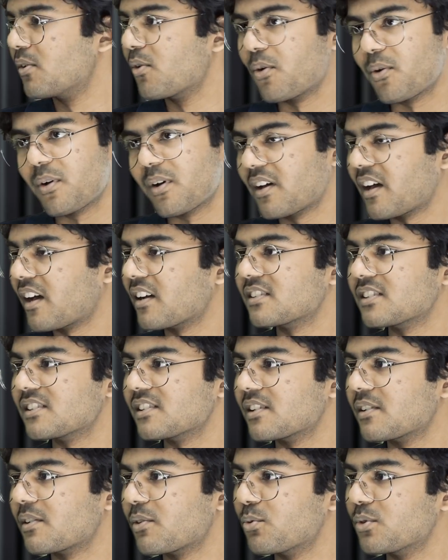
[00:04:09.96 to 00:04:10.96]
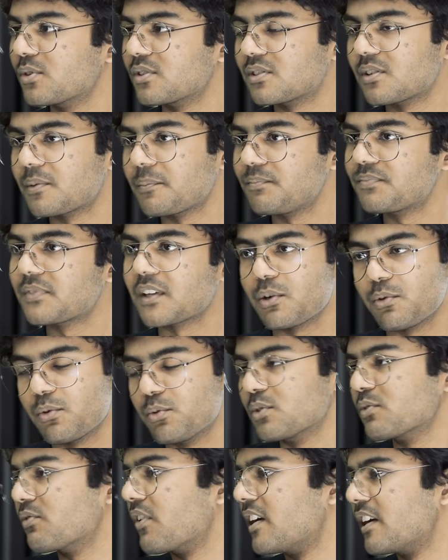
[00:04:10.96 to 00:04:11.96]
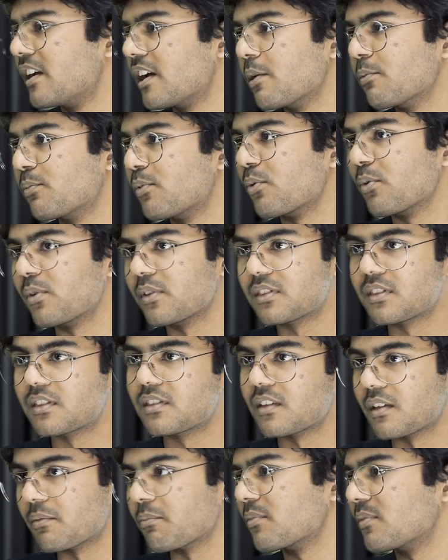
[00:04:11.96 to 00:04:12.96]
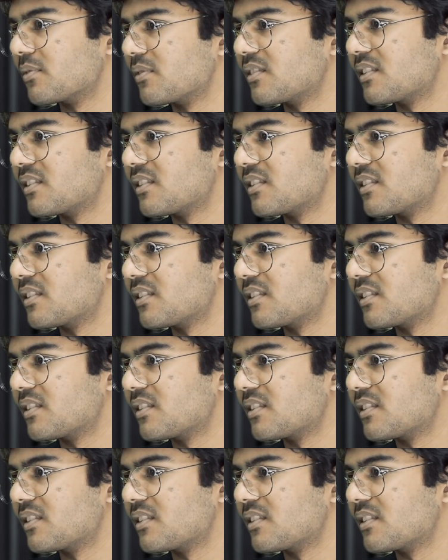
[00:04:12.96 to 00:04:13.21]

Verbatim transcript: no actually it was it was very helpful with them